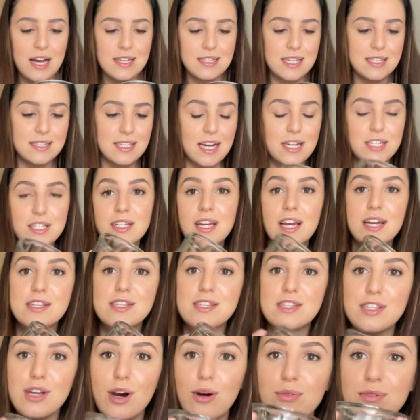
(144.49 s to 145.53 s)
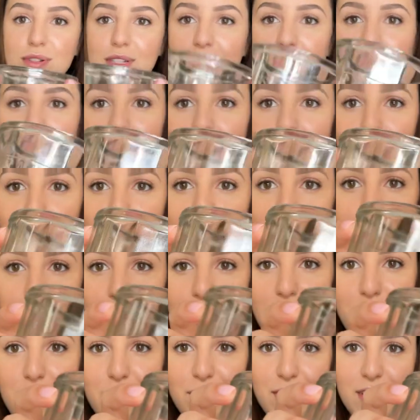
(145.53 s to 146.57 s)
It's actually a salt and pepper. I don't
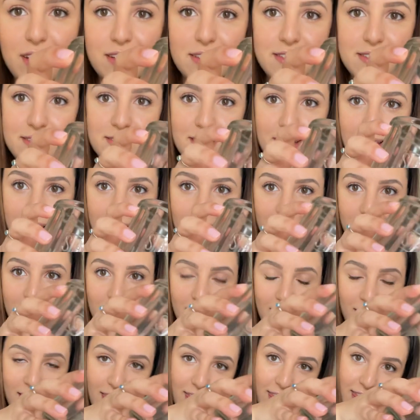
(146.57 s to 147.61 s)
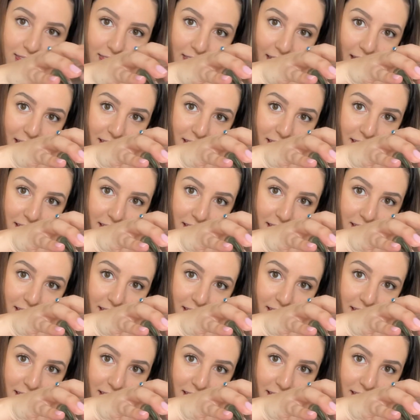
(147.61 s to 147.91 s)
know if you can see that